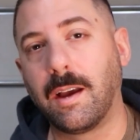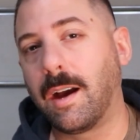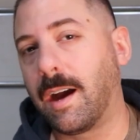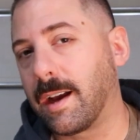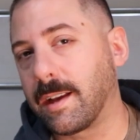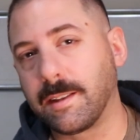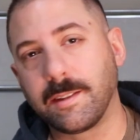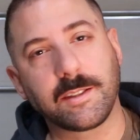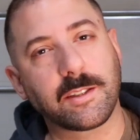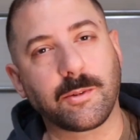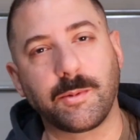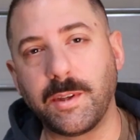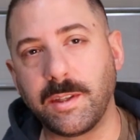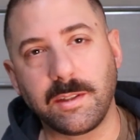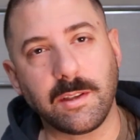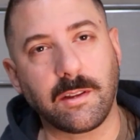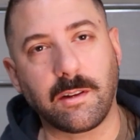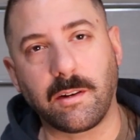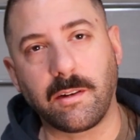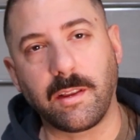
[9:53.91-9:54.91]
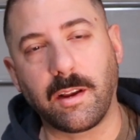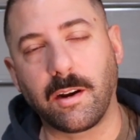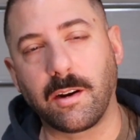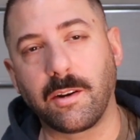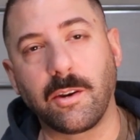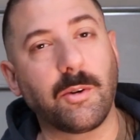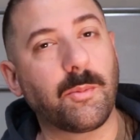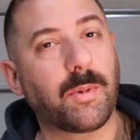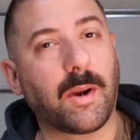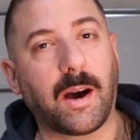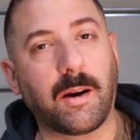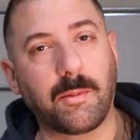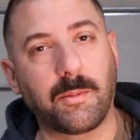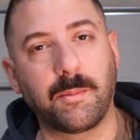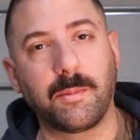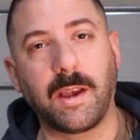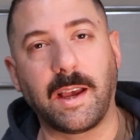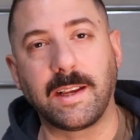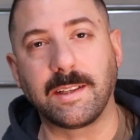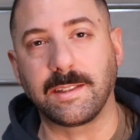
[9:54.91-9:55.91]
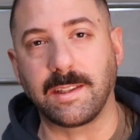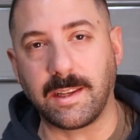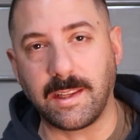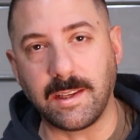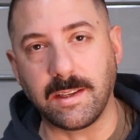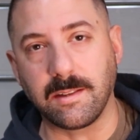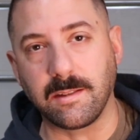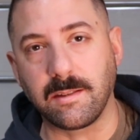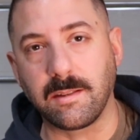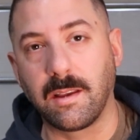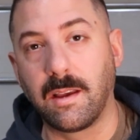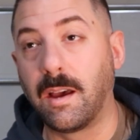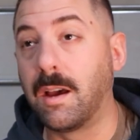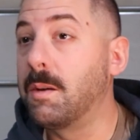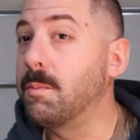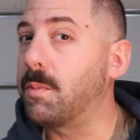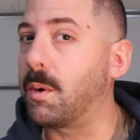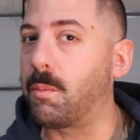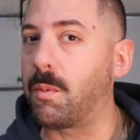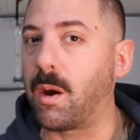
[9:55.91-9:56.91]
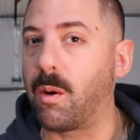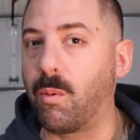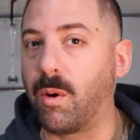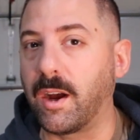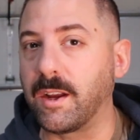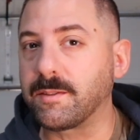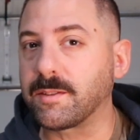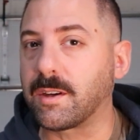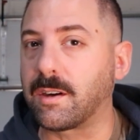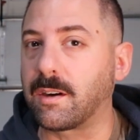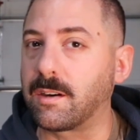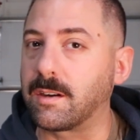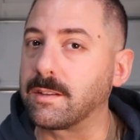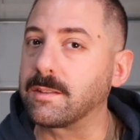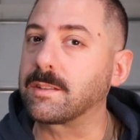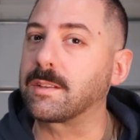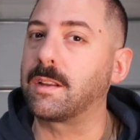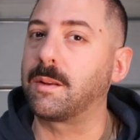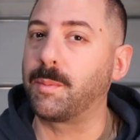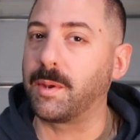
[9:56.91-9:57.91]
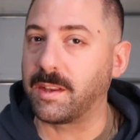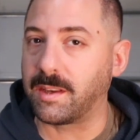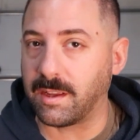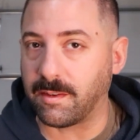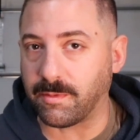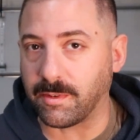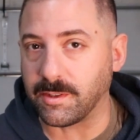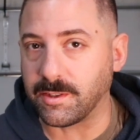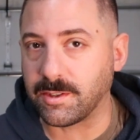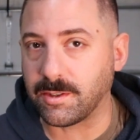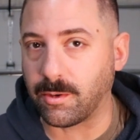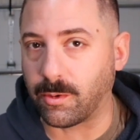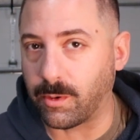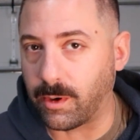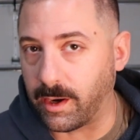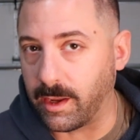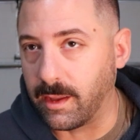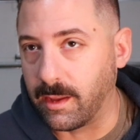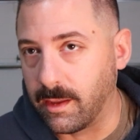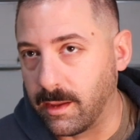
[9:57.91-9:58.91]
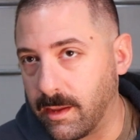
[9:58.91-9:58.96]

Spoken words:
I can squeeze under there no problem as it is. but my wife's car, it's going to be a different story.